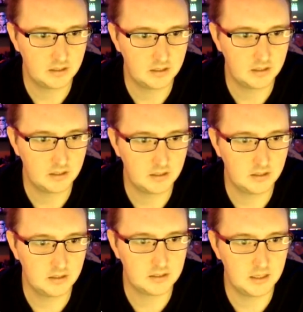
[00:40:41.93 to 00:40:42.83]

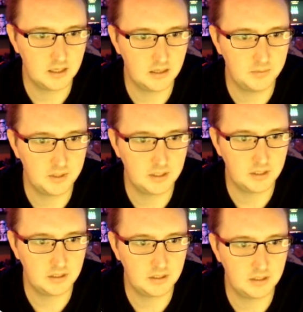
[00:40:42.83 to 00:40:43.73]
this element
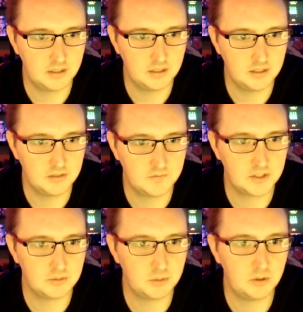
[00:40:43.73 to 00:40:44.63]
is
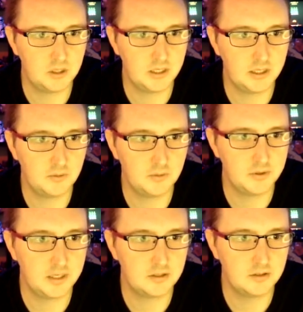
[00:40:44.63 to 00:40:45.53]
visible, and I want that
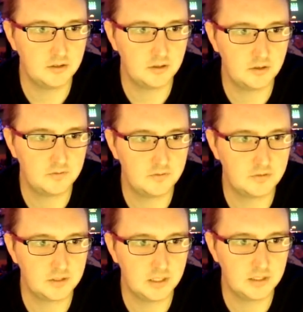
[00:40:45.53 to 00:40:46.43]
turned off, so
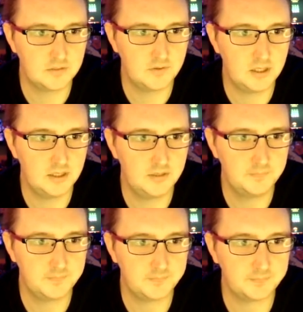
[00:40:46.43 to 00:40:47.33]
that's fine.
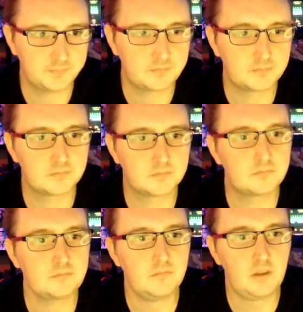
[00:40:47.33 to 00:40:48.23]

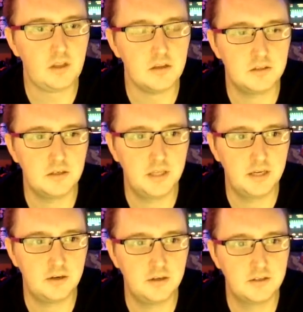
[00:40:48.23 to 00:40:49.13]
Turn that
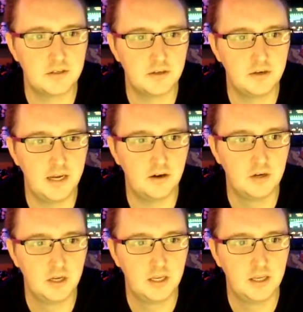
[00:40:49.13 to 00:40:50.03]
on. So now
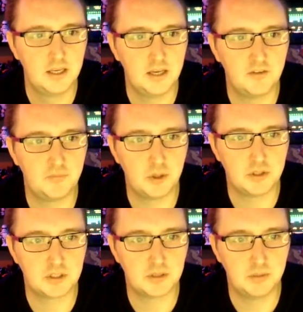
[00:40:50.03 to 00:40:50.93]
if purchase
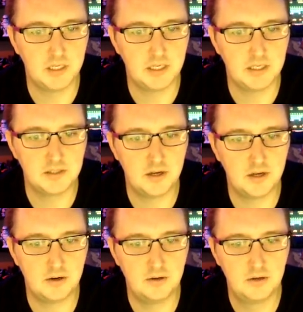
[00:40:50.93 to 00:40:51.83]
complete is
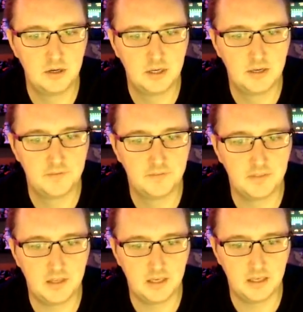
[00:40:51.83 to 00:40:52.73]
no,
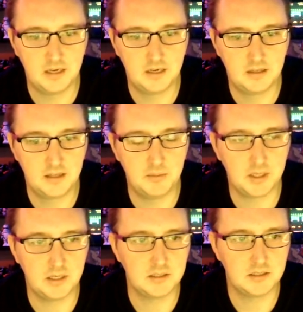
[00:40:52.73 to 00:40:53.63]
then that button
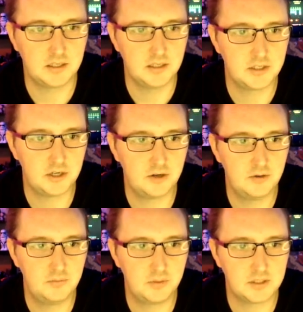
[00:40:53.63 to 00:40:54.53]
is going to show
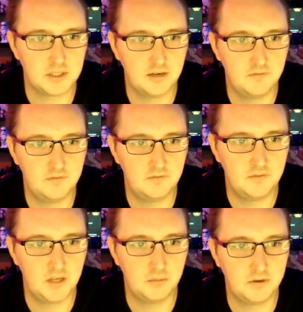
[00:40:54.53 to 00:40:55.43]
because I have
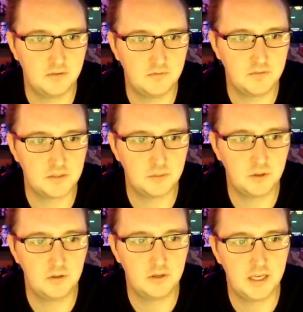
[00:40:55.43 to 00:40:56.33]
element visible,
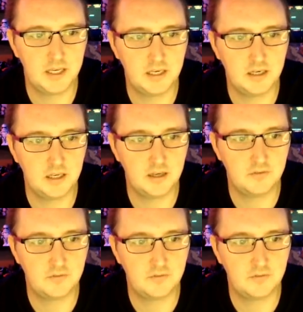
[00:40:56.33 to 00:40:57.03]
and if